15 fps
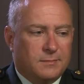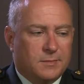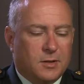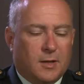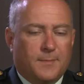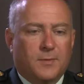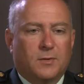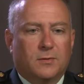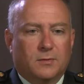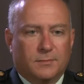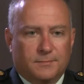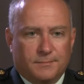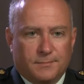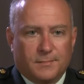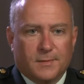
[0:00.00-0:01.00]
topical
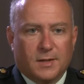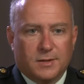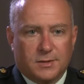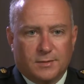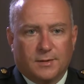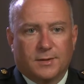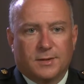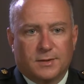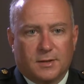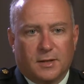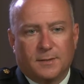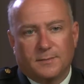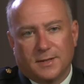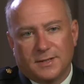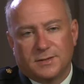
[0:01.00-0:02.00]
issue at the
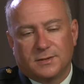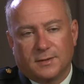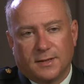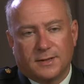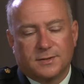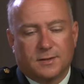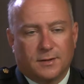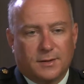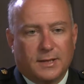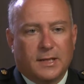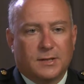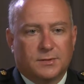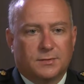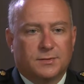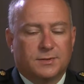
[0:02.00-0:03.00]
time, less on the
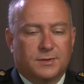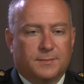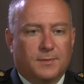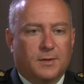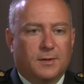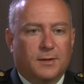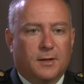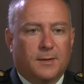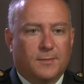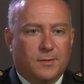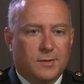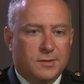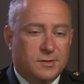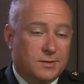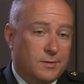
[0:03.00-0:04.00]
actual stability
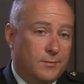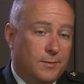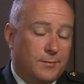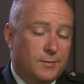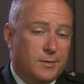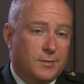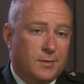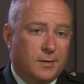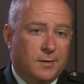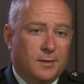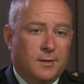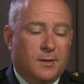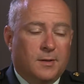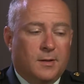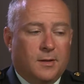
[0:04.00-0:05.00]
operations that we were doing.
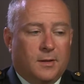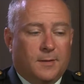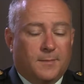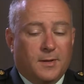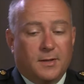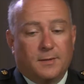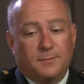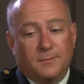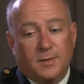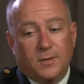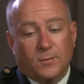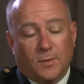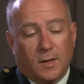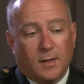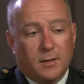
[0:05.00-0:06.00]
But
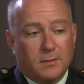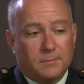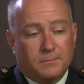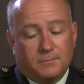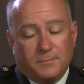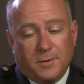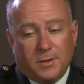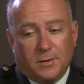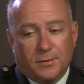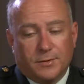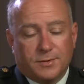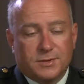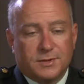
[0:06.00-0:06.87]
meanwhile, you know, there were